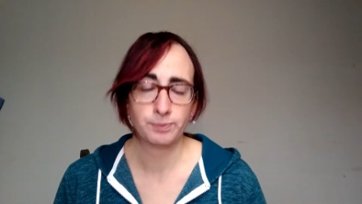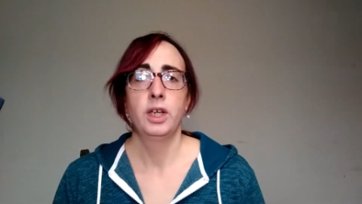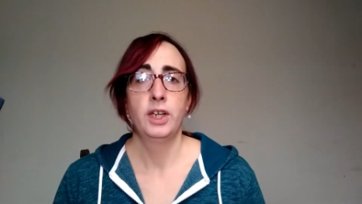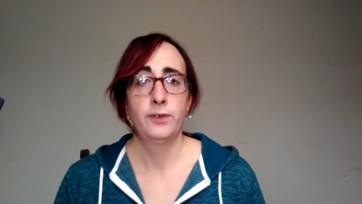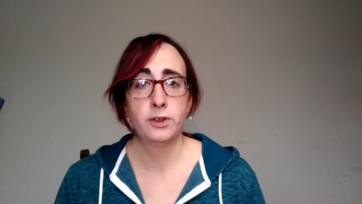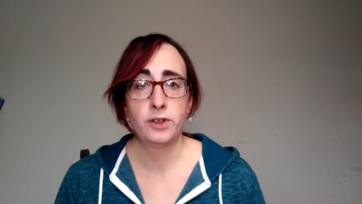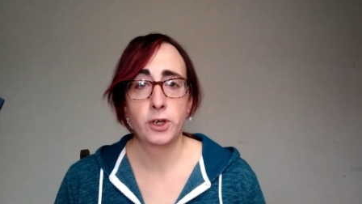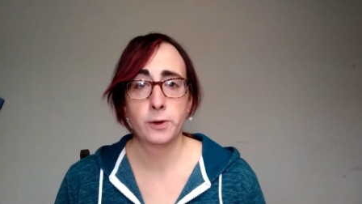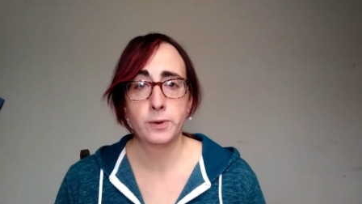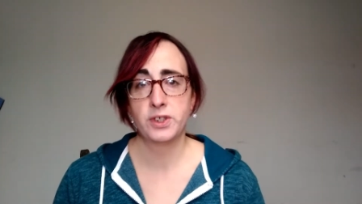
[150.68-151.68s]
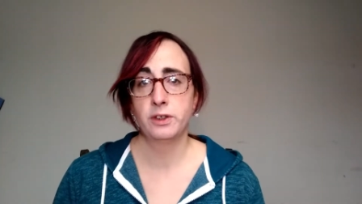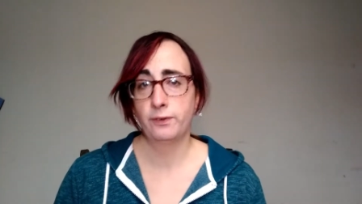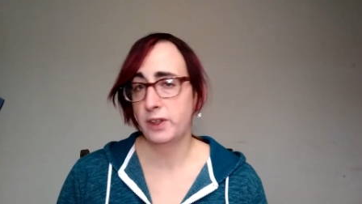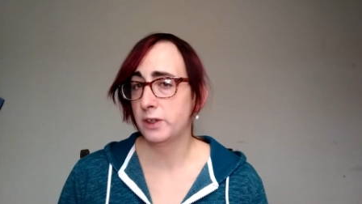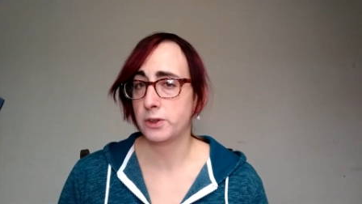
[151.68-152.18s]
If your toes and your
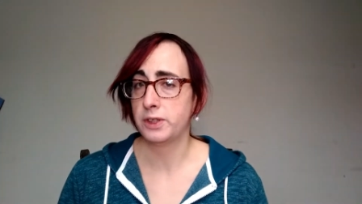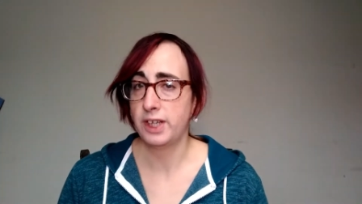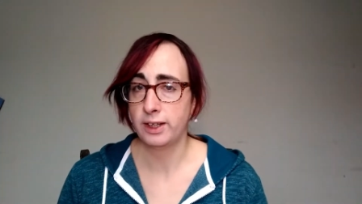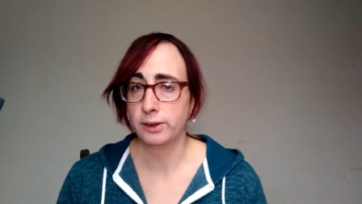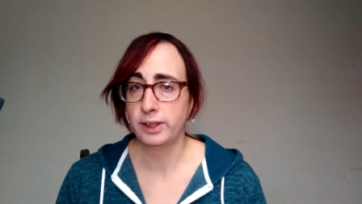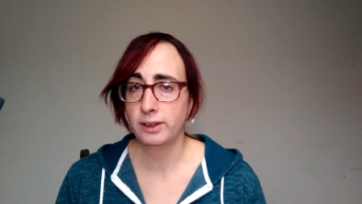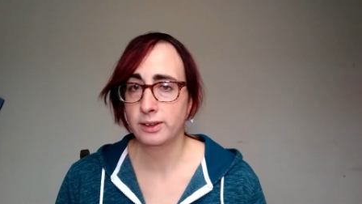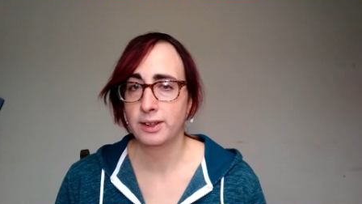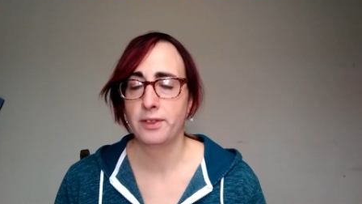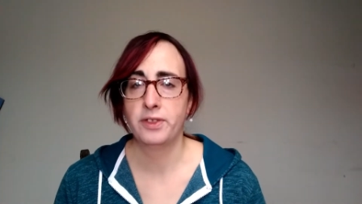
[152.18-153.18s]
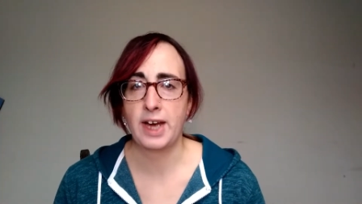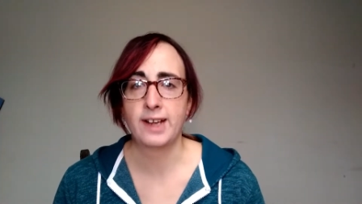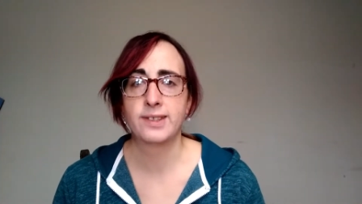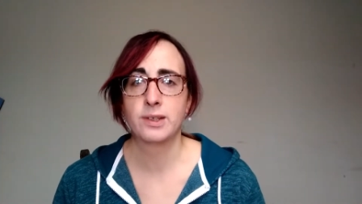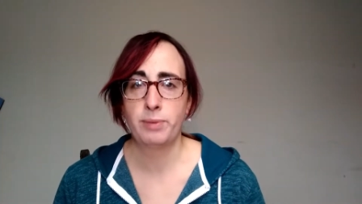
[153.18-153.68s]
fingers are tingling,
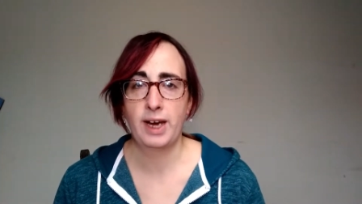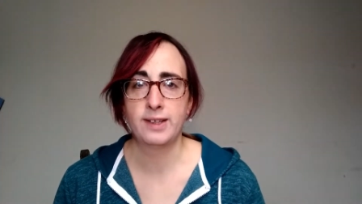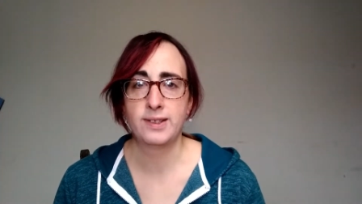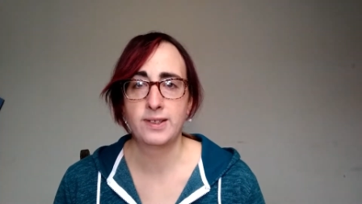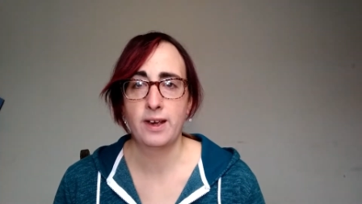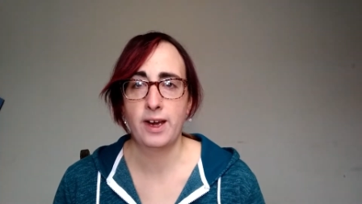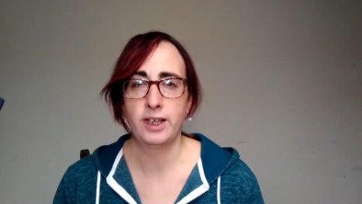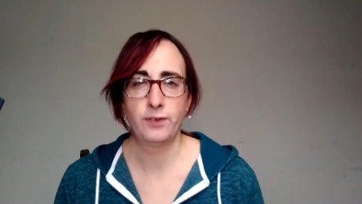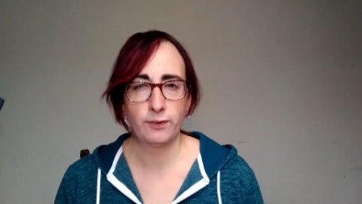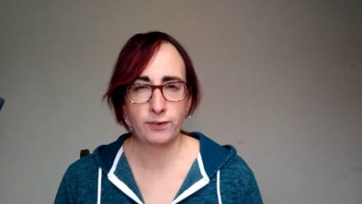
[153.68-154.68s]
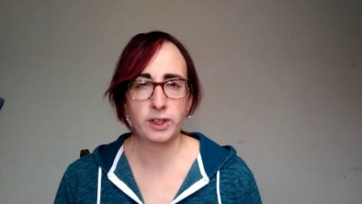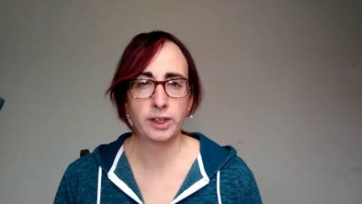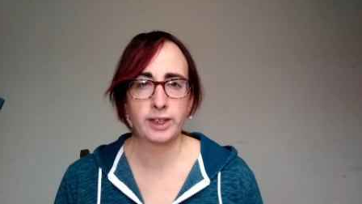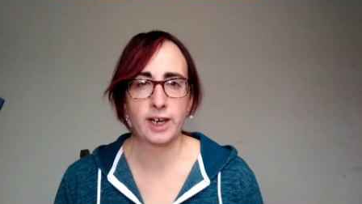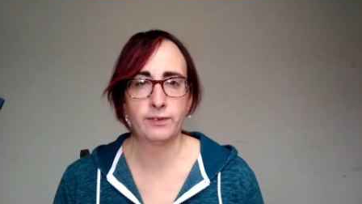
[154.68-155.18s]
that's a bad sign. If you're feeling
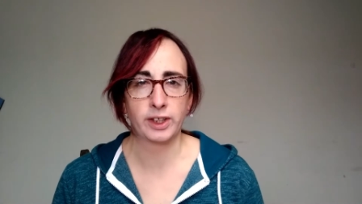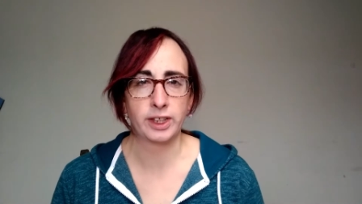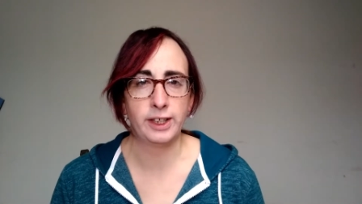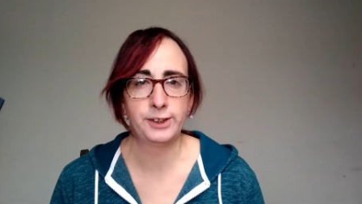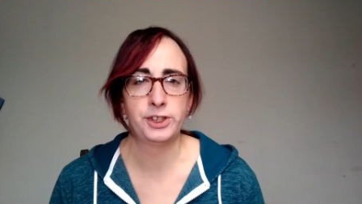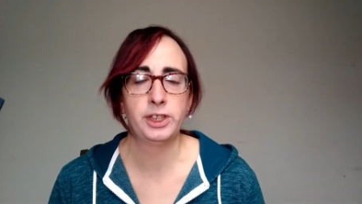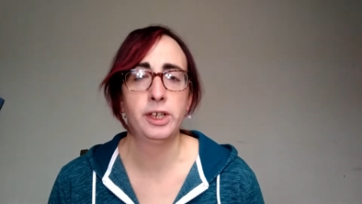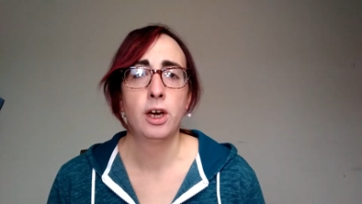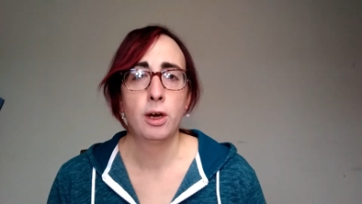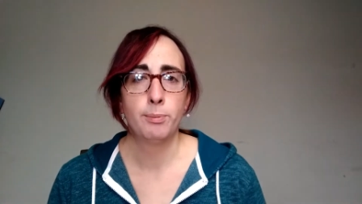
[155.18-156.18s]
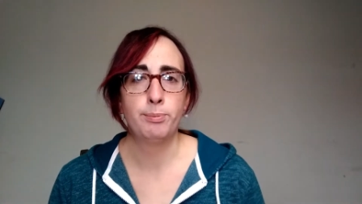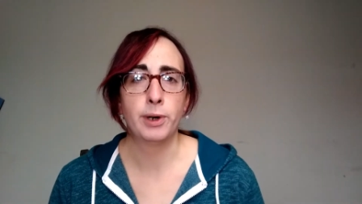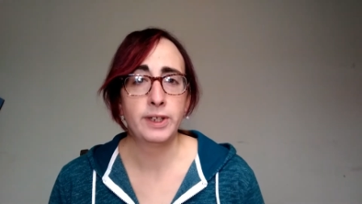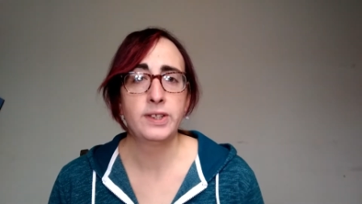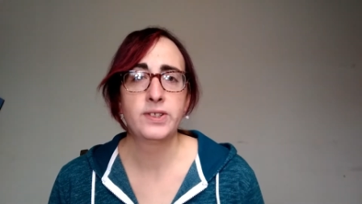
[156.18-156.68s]
kind of like an itchy,
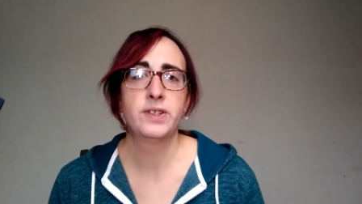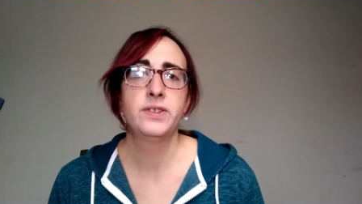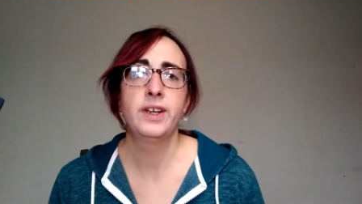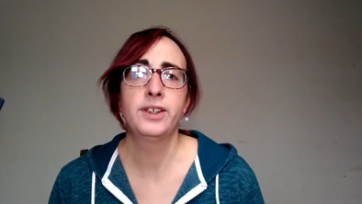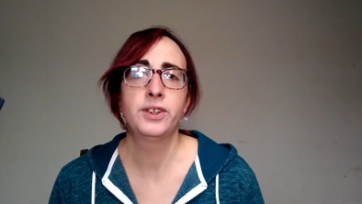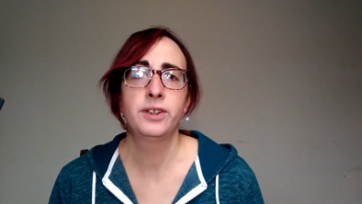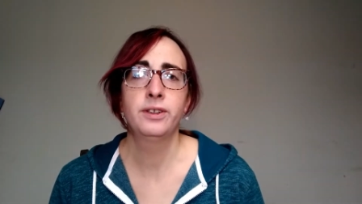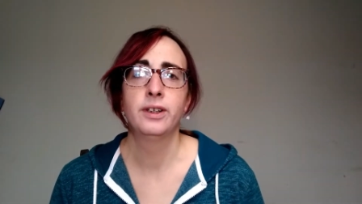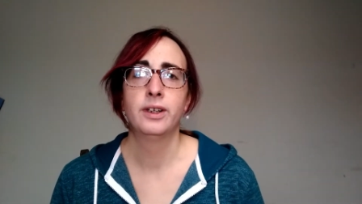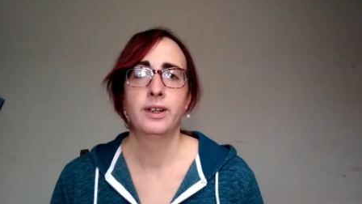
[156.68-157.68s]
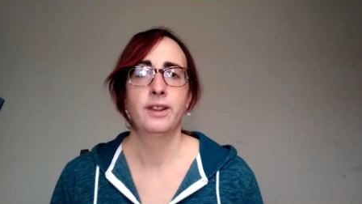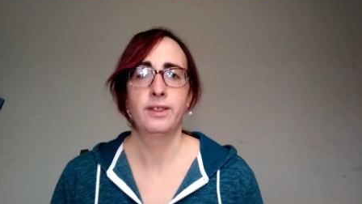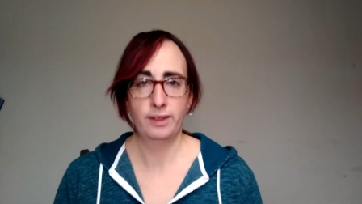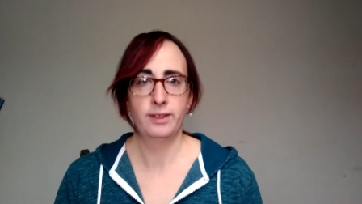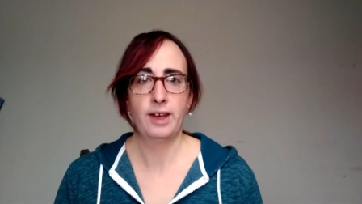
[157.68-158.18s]
burning sensation,
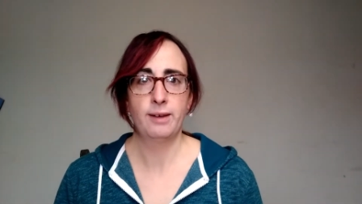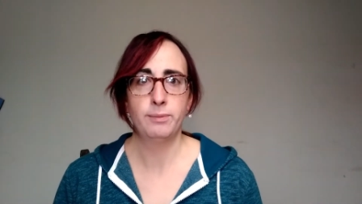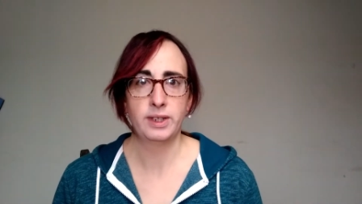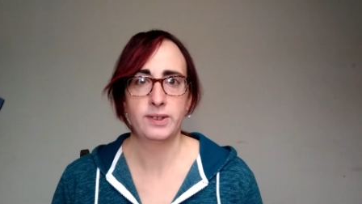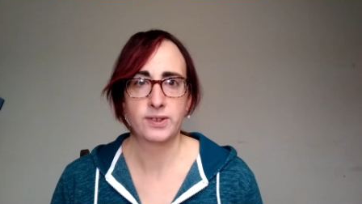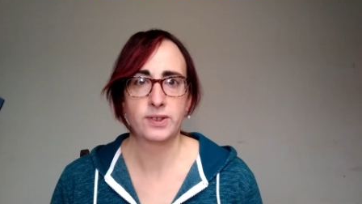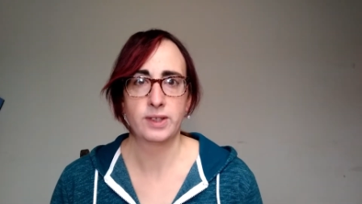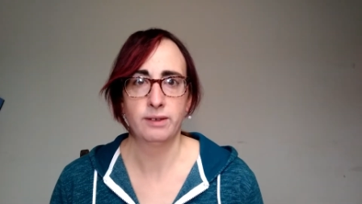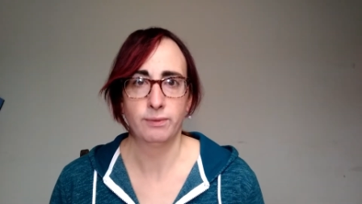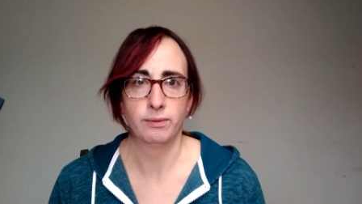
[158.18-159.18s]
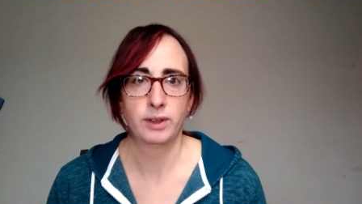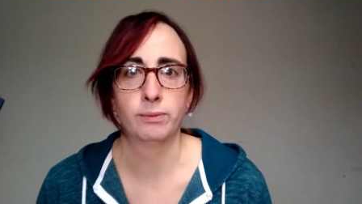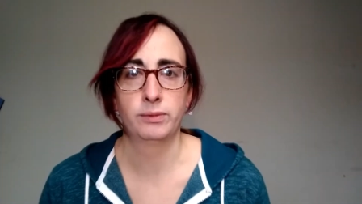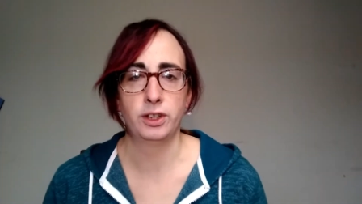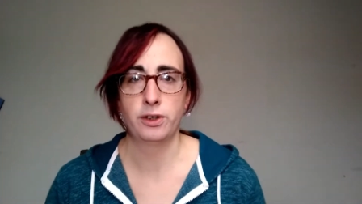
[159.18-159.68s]
that means that
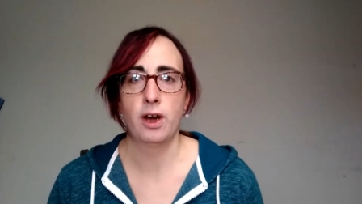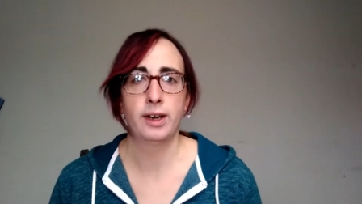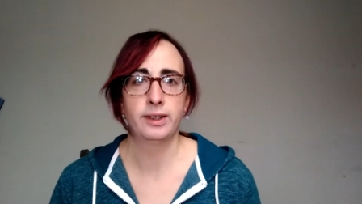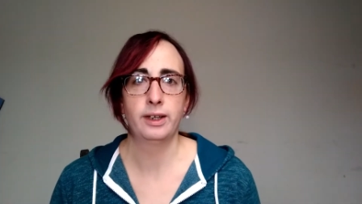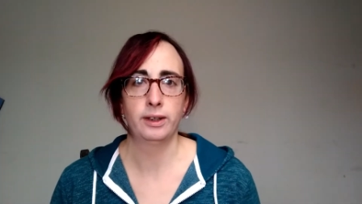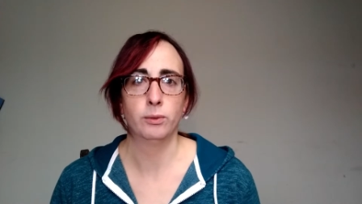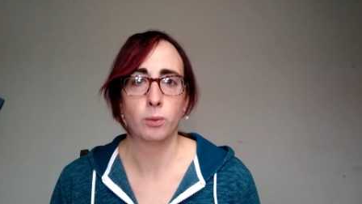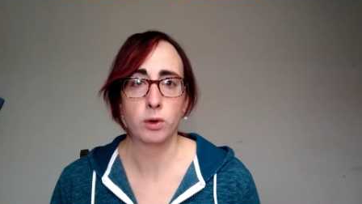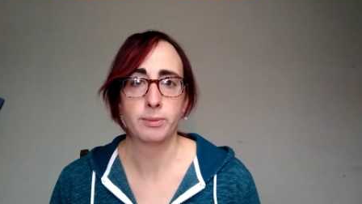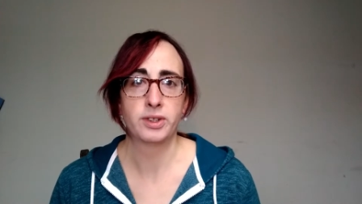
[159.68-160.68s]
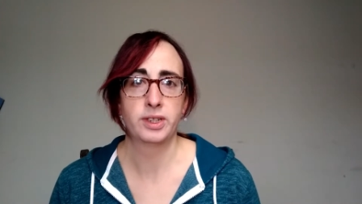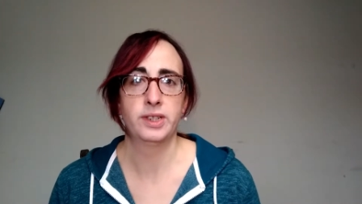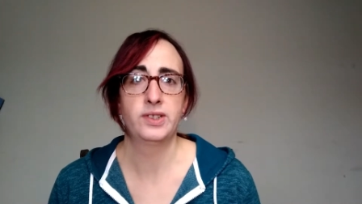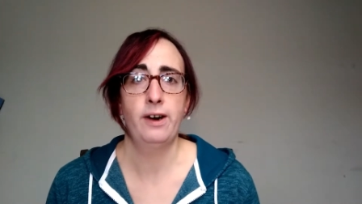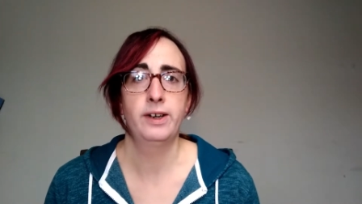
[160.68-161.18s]
you're not getting warmth to
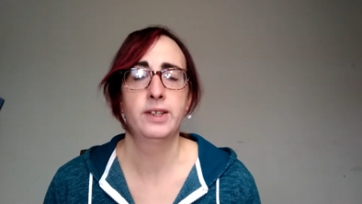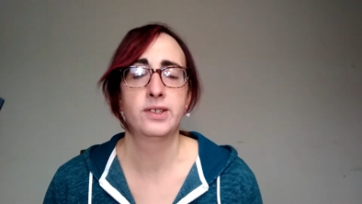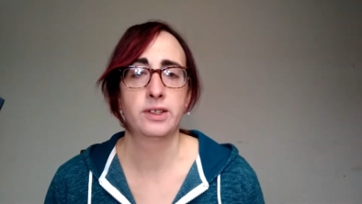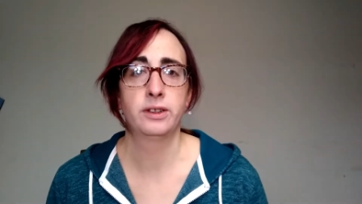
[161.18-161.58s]
these areas.